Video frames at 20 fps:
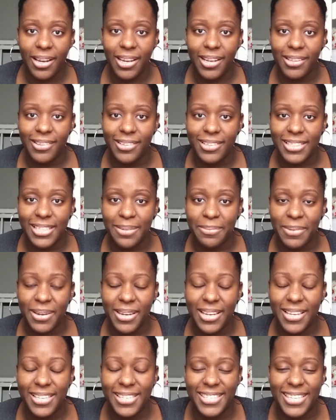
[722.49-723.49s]
And he looked at
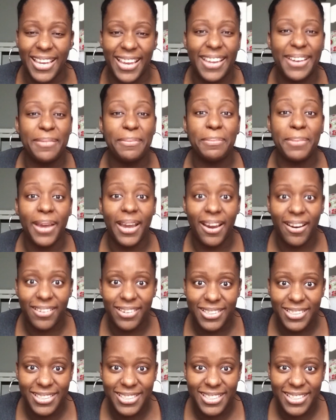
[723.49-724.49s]
me, he said,
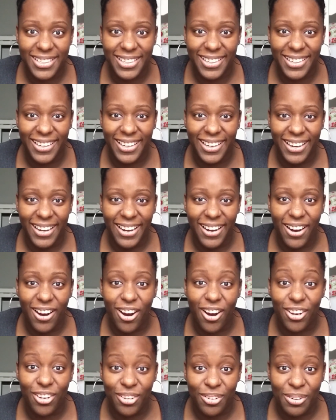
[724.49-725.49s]
Paris,
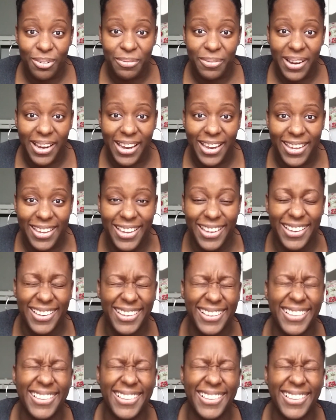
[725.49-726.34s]
are you awake?